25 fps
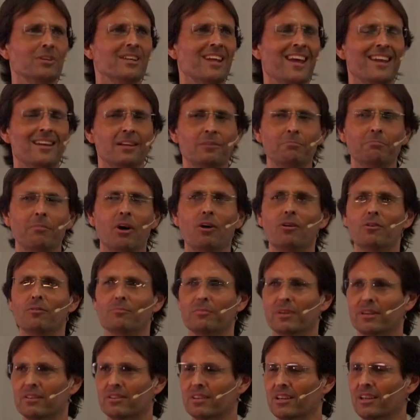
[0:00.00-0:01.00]
in any
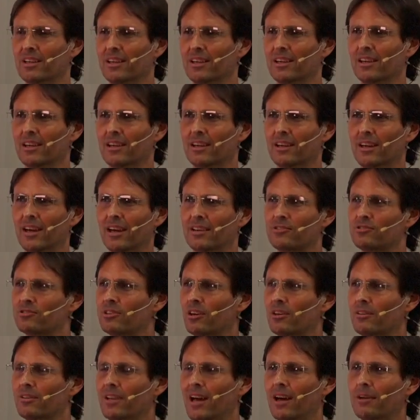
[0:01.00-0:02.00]
moment. And
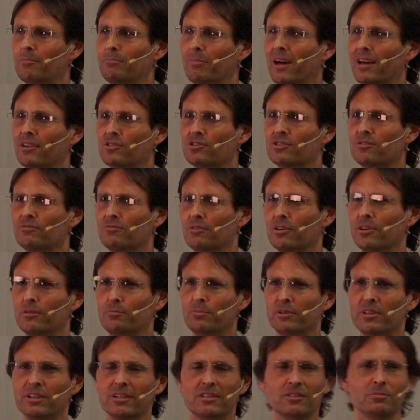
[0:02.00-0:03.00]
so that makes you very
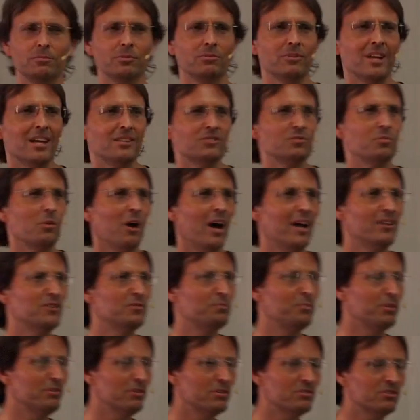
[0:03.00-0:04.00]
predictable. That's why
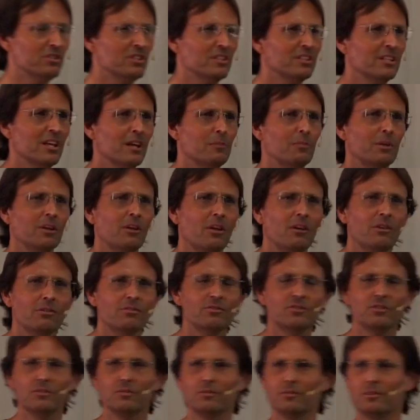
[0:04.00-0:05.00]
spirits can come
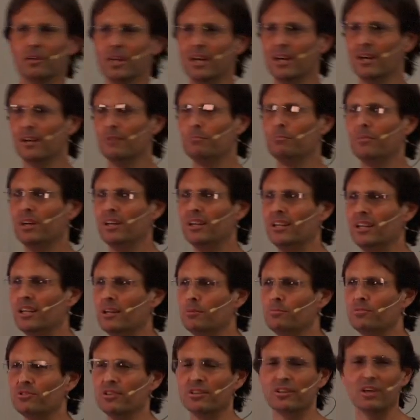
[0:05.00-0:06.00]
along to
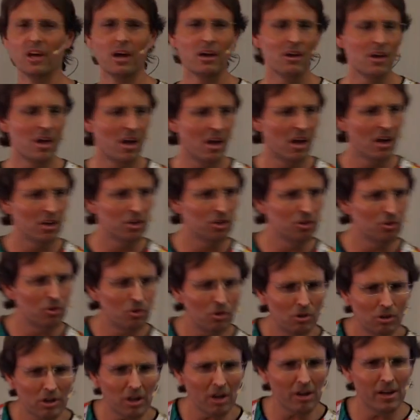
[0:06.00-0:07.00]
mediums and go,
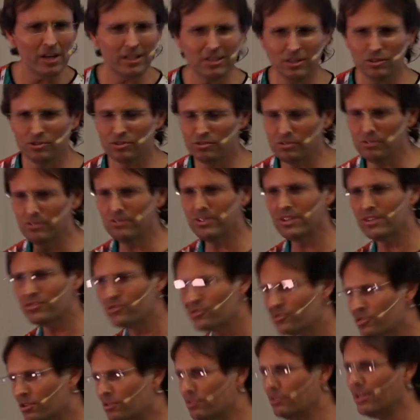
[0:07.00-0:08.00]
you're going to do
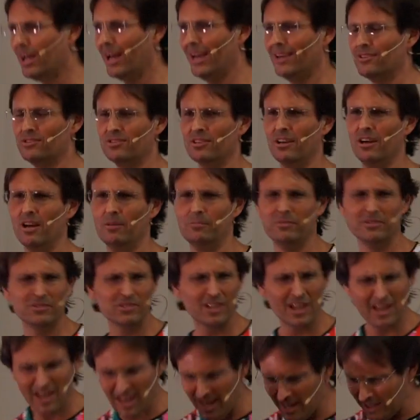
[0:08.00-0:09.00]
this two days' time. And you
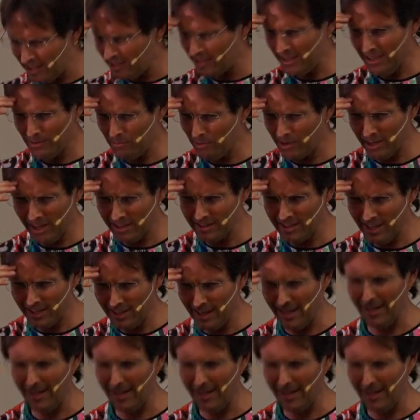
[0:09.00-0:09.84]
say, how do they work that